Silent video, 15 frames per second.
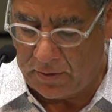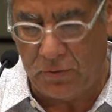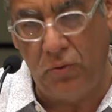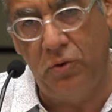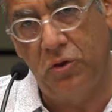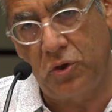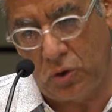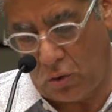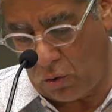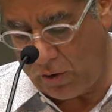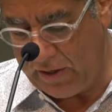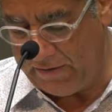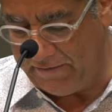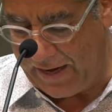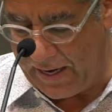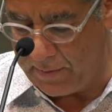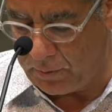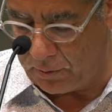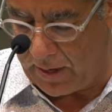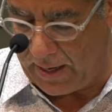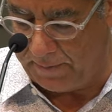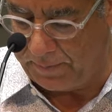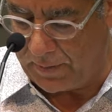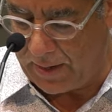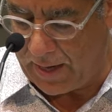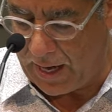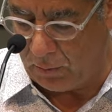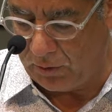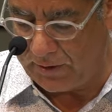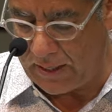Through the story of Abraham,
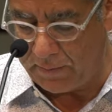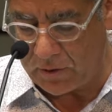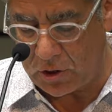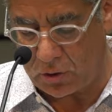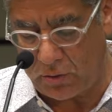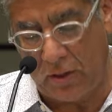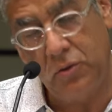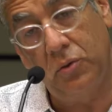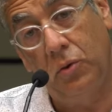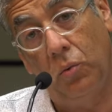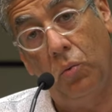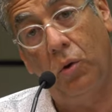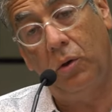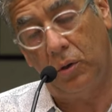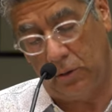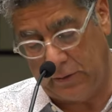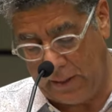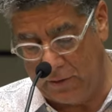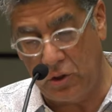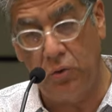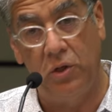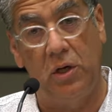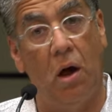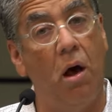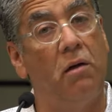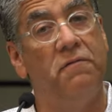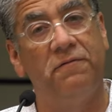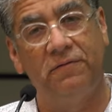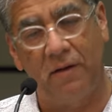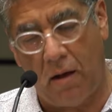I will demonstrate to the world and to the
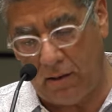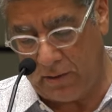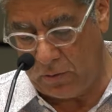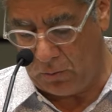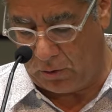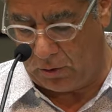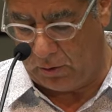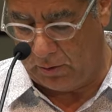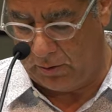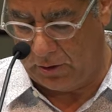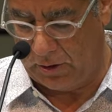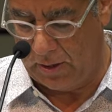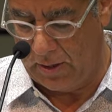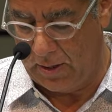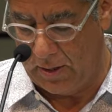unfallen worlds